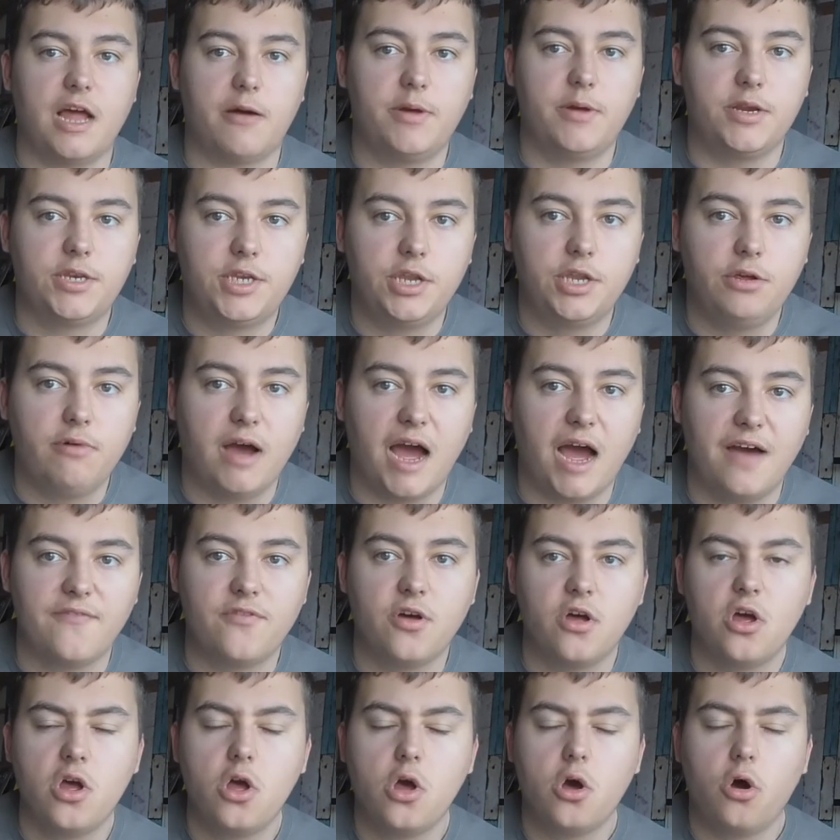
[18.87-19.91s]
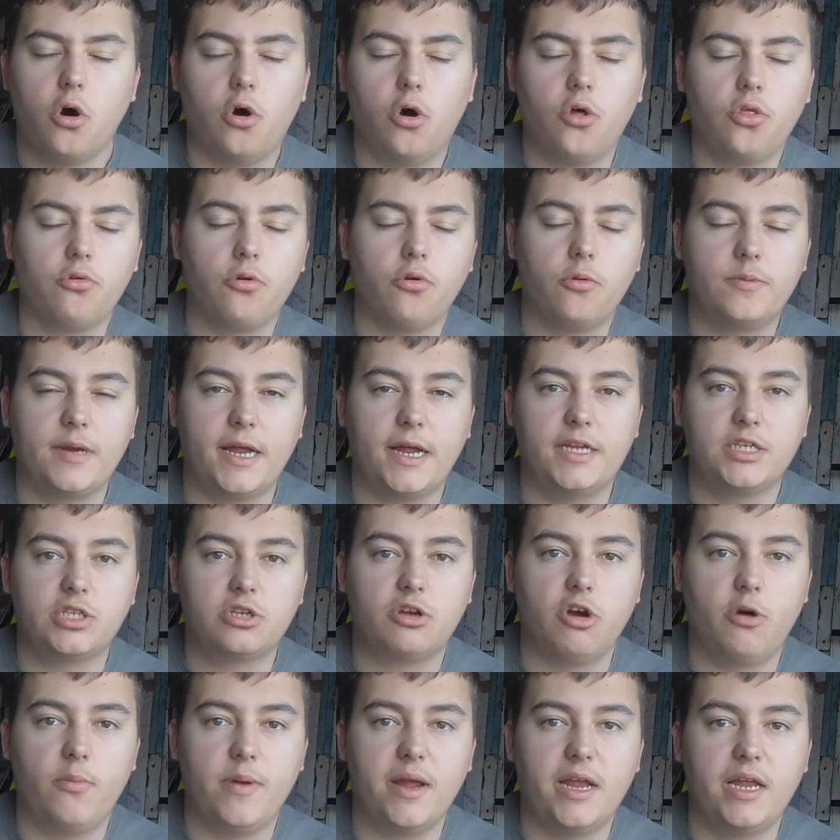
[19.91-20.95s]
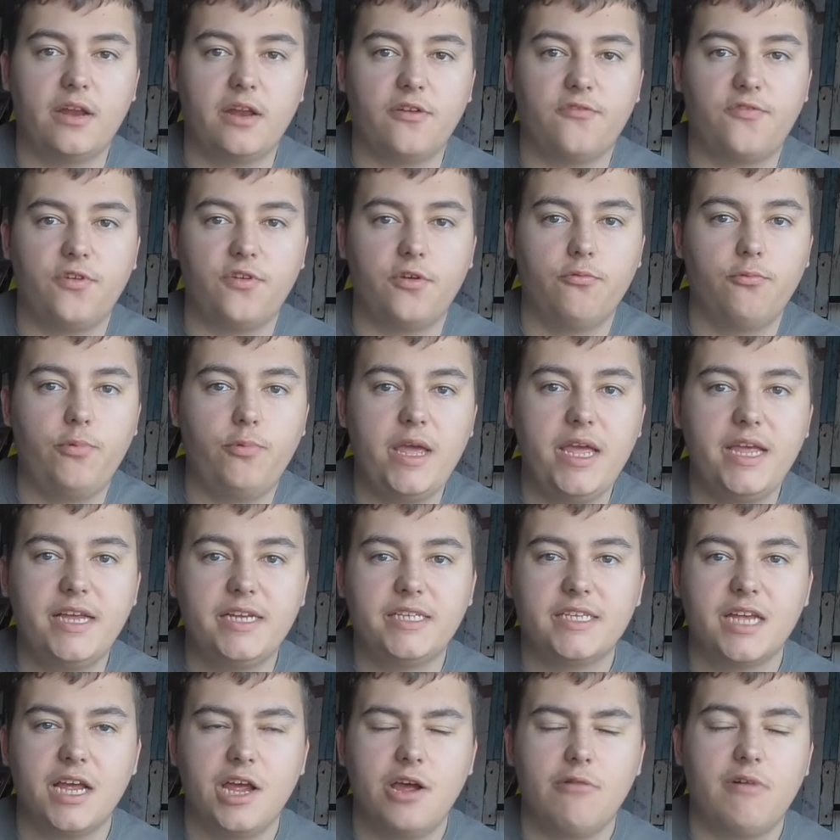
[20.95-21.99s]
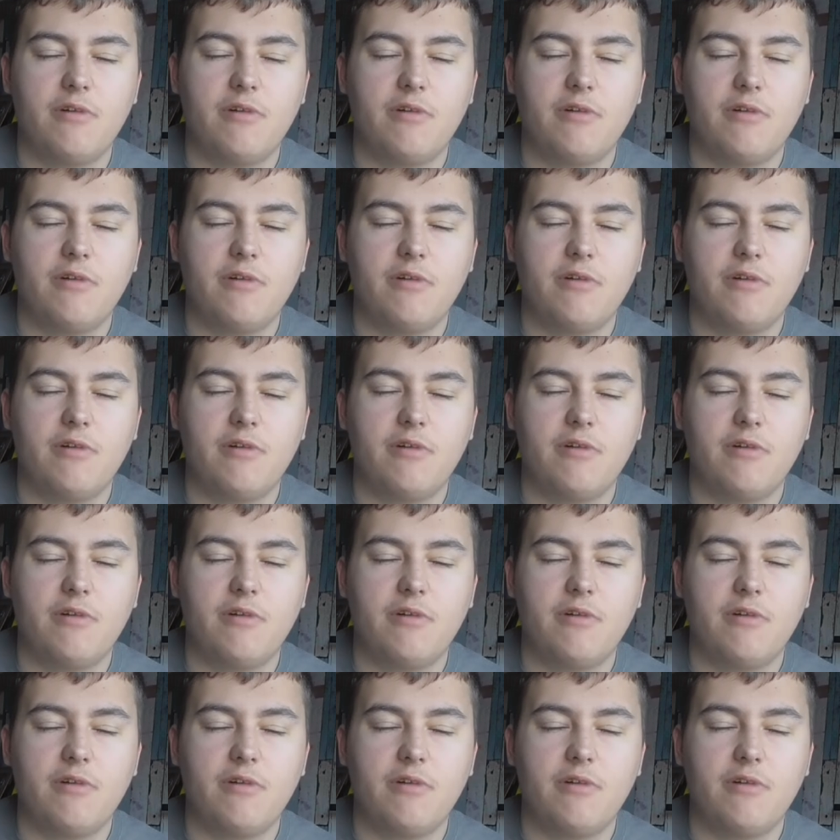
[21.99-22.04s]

Now we do have other updates coming in a few weeks.